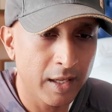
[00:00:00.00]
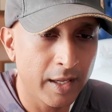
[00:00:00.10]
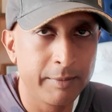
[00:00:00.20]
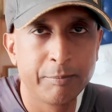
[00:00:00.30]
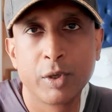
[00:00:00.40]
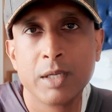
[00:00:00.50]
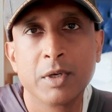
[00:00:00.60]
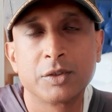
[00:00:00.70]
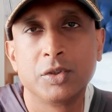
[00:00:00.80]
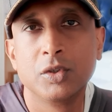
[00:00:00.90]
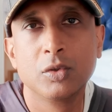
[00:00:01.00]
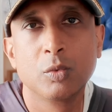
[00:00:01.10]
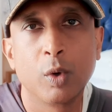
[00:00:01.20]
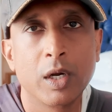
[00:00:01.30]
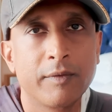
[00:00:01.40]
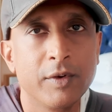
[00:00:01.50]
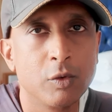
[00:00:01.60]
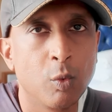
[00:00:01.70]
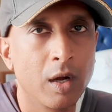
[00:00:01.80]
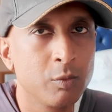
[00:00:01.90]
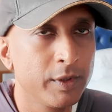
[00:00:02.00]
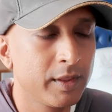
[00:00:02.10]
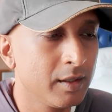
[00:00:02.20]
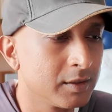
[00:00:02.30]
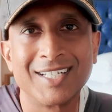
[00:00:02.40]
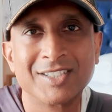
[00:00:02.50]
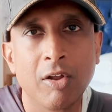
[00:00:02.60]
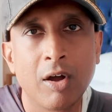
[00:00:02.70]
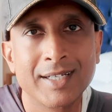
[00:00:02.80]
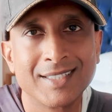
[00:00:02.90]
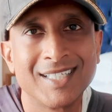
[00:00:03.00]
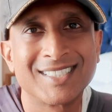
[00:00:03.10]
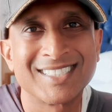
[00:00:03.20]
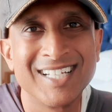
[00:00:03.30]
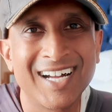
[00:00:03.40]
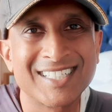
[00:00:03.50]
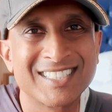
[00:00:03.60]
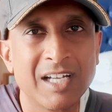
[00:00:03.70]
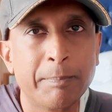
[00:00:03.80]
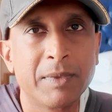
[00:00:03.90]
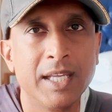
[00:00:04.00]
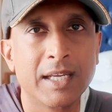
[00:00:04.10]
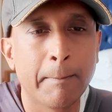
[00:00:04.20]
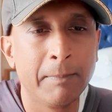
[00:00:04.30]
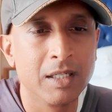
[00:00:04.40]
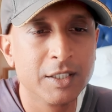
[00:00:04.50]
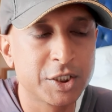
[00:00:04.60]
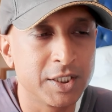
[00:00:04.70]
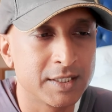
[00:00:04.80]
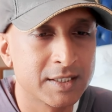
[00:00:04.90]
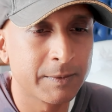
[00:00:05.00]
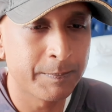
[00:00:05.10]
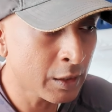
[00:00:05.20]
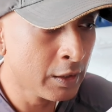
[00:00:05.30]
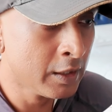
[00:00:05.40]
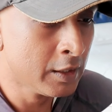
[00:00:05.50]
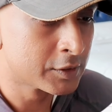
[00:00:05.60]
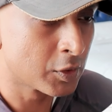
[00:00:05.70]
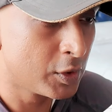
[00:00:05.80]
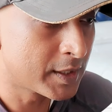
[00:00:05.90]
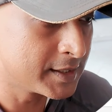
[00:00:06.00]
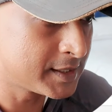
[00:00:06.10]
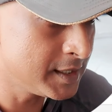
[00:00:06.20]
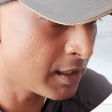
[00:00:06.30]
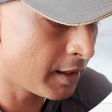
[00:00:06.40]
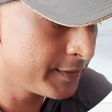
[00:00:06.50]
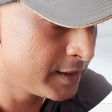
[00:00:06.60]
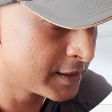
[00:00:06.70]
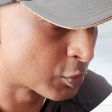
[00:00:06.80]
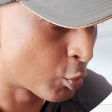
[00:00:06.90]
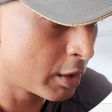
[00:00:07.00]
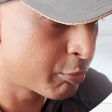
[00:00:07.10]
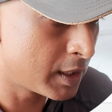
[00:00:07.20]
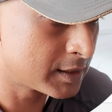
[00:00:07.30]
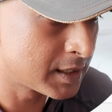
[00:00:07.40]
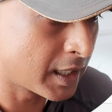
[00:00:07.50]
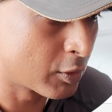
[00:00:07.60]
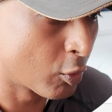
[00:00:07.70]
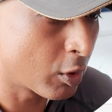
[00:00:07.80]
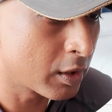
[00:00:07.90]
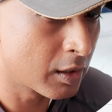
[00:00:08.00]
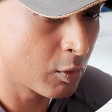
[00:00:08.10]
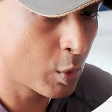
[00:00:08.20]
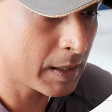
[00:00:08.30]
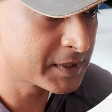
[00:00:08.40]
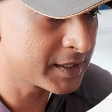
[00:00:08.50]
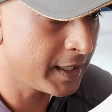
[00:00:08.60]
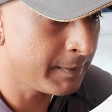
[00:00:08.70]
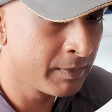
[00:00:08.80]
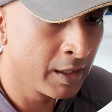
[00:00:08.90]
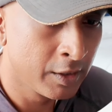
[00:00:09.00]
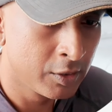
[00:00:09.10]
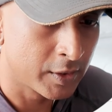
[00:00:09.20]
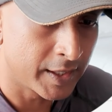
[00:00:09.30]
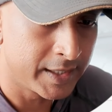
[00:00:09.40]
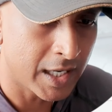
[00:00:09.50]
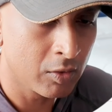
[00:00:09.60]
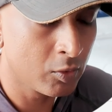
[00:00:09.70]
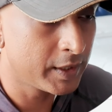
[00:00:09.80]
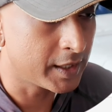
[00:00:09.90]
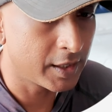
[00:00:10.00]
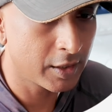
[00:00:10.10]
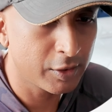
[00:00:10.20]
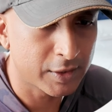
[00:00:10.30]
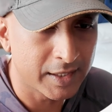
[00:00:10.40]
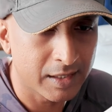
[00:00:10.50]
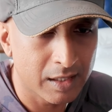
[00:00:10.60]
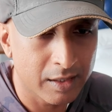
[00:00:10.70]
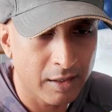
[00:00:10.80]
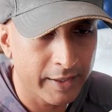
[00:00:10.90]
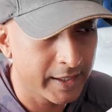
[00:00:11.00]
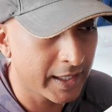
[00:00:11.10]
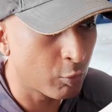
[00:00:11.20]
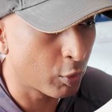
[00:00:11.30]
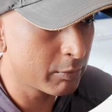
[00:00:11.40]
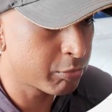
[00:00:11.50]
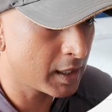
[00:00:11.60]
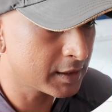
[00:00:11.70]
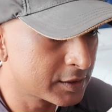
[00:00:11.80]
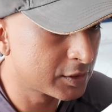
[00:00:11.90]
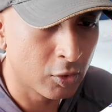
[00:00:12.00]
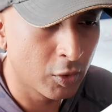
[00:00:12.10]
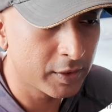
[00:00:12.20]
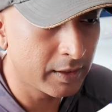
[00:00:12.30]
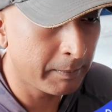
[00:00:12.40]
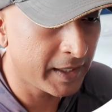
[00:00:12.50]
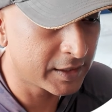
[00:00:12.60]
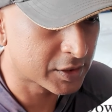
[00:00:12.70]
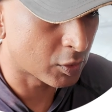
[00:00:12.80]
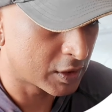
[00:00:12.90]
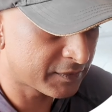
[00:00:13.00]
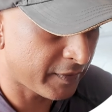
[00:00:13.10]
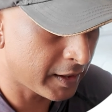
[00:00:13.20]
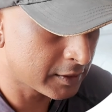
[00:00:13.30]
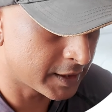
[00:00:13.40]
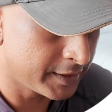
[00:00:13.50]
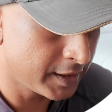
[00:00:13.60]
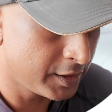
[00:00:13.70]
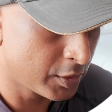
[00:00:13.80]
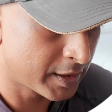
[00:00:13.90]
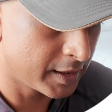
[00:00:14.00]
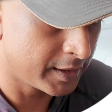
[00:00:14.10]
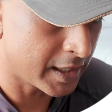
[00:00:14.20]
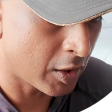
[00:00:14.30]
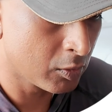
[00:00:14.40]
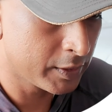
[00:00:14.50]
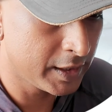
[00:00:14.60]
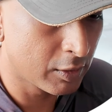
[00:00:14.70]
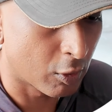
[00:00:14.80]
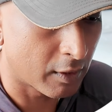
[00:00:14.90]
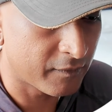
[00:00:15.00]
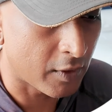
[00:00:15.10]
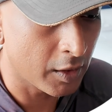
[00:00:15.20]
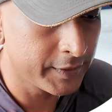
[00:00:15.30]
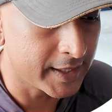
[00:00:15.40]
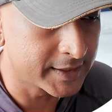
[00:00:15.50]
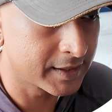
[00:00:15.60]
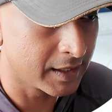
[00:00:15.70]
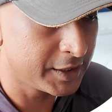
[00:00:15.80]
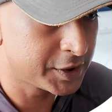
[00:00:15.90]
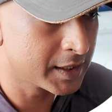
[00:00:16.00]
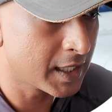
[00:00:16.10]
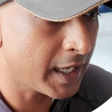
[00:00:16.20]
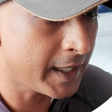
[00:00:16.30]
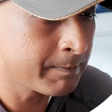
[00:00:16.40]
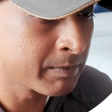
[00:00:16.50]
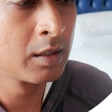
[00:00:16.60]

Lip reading: and pretty much do whatever you want with it, as long as it's not something malicious. So you can see on this WordPress.org website, you can download it here. You can click on Get WordPress to go to the main source files, and then you can download it or follow the installation guide.